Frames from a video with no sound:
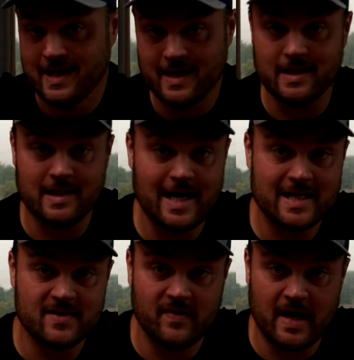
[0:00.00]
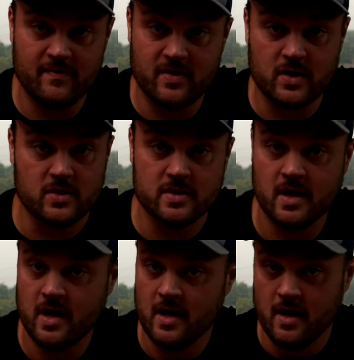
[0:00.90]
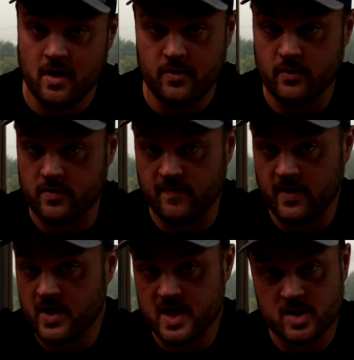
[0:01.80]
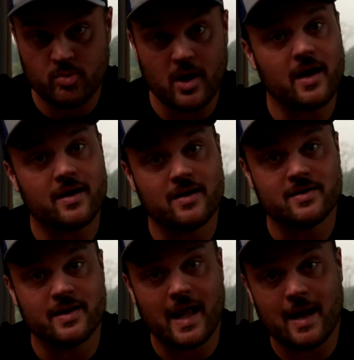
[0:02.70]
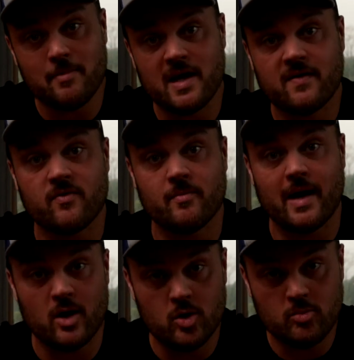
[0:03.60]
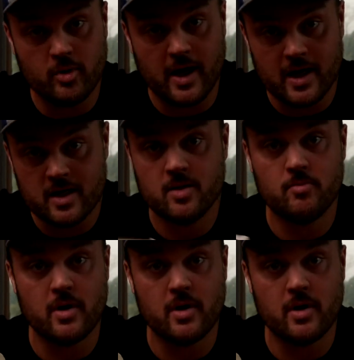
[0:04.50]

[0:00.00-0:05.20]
in the last five years through the various products that I make for my own brand,